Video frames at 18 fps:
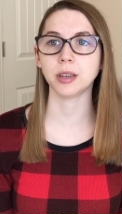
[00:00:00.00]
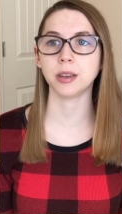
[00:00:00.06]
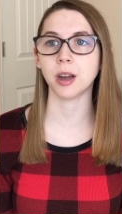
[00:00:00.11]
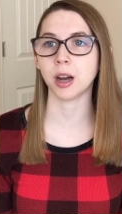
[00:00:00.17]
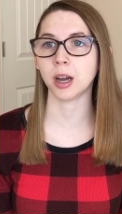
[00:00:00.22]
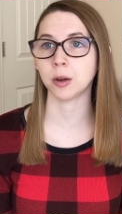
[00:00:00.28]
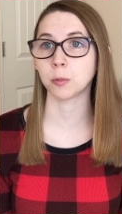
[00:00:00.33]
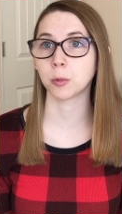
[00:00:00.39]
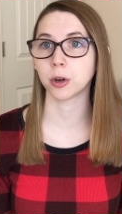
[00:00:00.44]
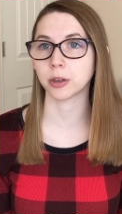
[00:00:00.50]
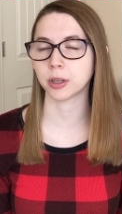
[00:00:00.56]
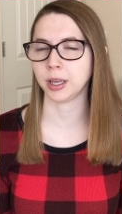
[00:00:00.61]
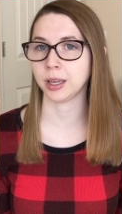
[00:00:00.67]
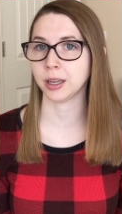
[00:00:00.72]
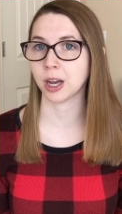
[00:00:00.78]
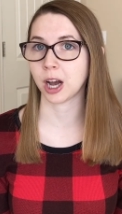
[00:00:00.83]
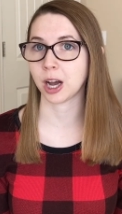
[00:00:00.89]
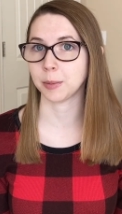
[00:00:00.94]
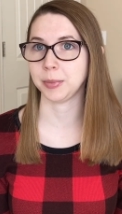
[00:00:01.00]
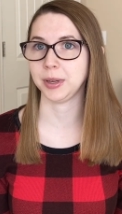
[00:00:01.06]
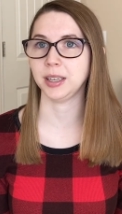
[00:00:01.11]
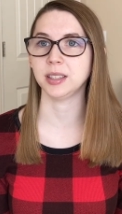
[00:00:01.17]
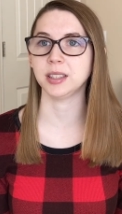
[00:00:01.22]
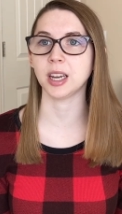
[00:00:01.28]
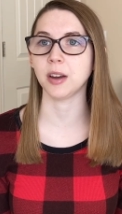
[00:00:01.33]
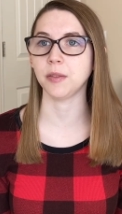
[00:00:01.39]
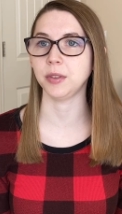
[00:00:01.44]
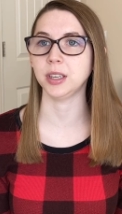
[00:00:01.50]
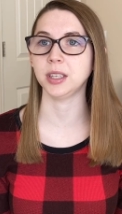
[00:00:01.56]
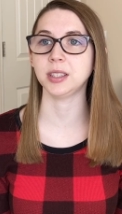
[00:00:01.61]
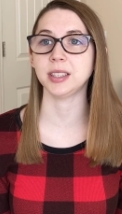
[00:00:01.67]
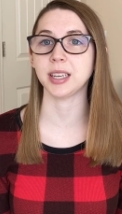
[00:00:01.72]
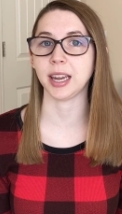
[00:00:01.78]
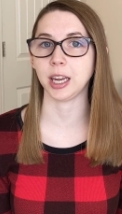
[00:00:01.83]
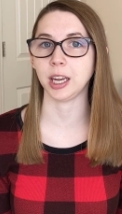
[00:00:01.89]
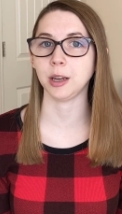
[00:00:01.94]
non-working copies of the
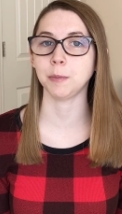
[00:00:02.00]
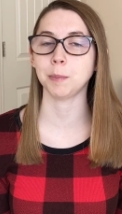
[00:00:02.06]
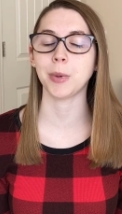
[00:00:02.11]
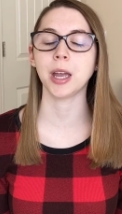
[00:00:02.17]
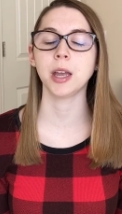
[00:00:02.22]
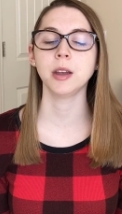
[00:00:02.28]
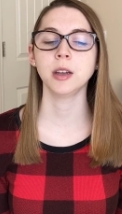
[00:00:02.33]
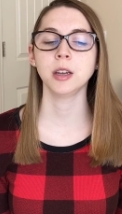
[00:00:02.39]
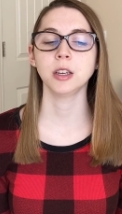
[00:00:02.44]
same